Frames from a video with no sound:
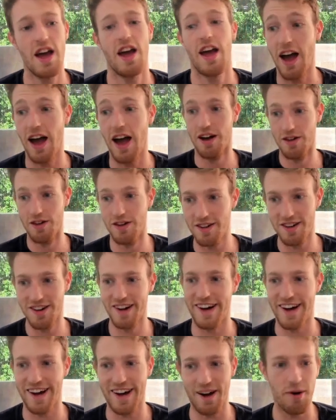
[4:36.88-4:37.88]
And
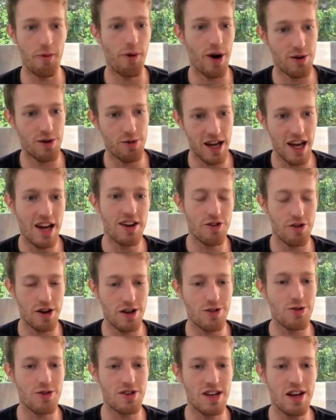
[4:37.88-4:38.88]
like when we
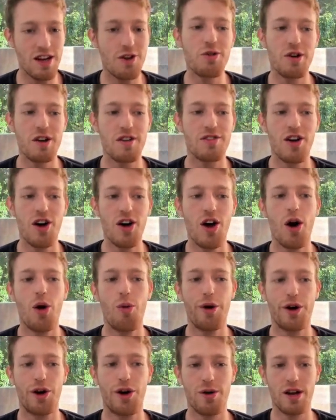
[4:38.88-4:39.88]
increase or decrease,
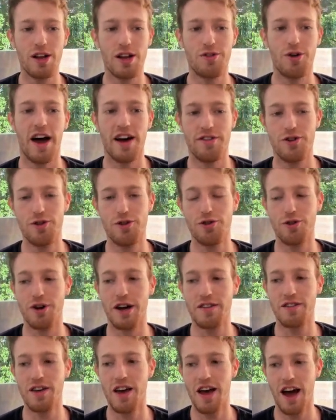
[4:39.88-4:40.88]
we're going to have to do
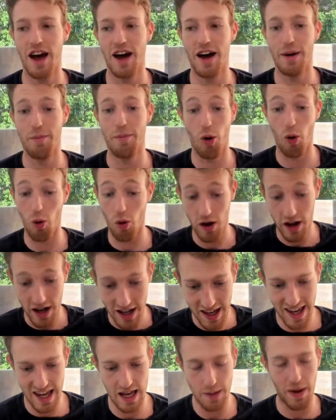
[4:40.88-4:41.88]
it or
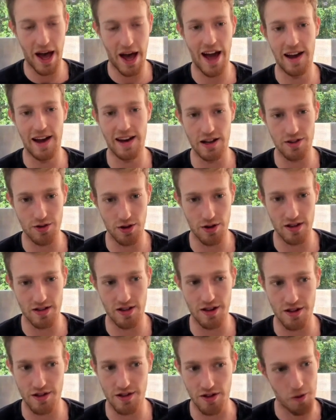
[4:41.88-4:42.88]
keep adding to this
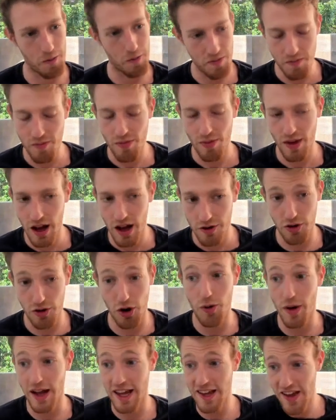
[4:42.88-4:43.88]
list.
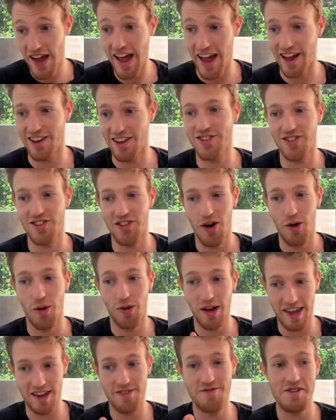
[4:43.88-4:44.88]
So yes,
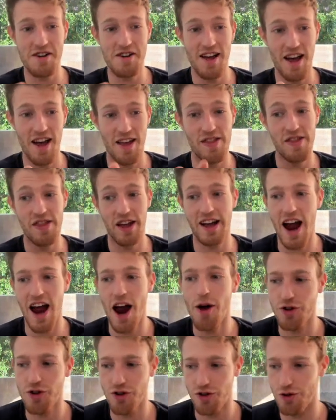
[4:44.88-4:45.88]
given the
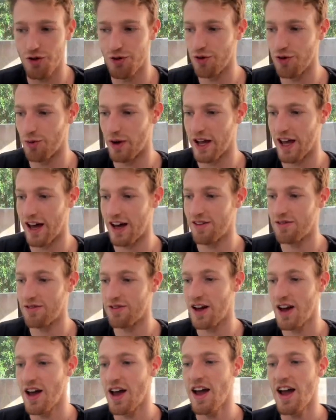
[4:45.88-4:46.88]
current tools we
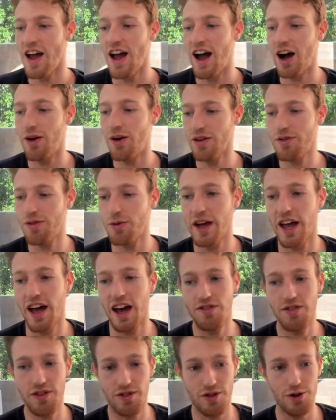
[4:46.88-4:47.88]
have. However, we
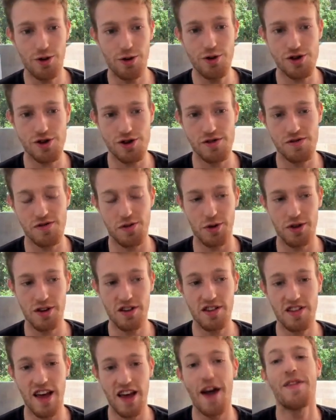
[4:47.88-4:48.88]
have a solution for
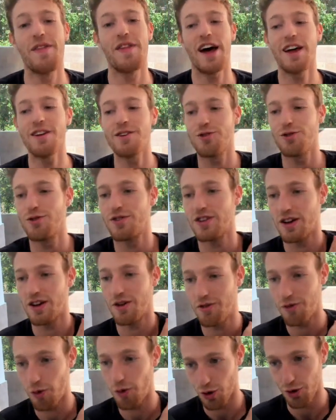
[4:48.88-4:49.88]
this, and that is using
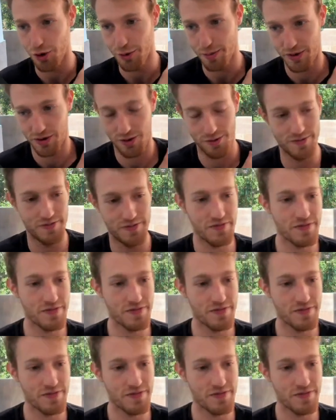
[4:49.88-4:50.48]
for loops.